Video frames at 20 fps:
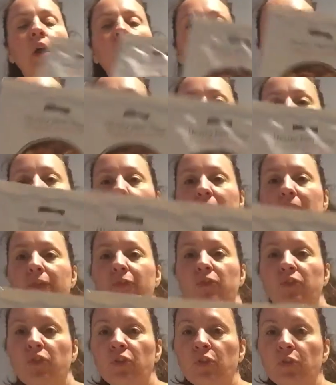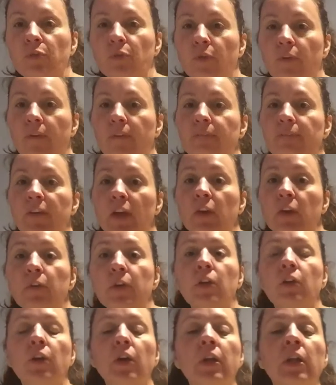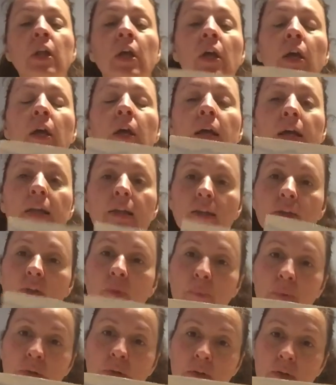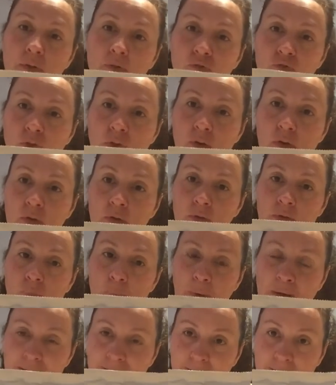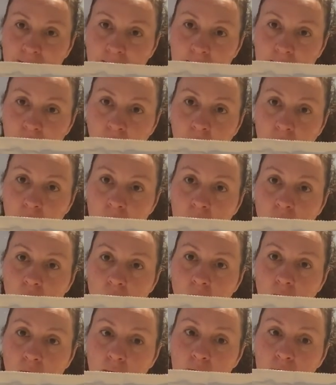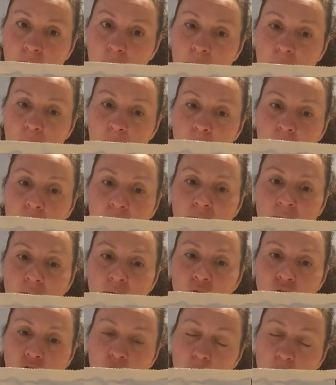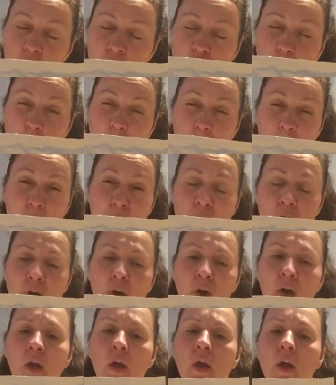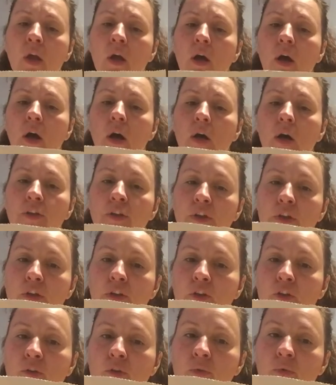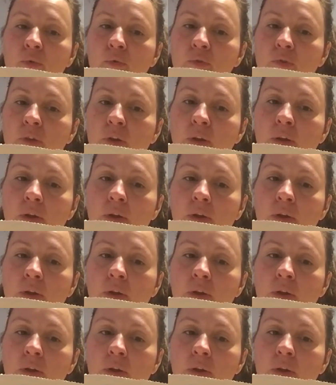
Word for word: Hearty beef stew, very good. It is a bit on the strong, spicy side. Uh, some people have said too much pepper. You can use,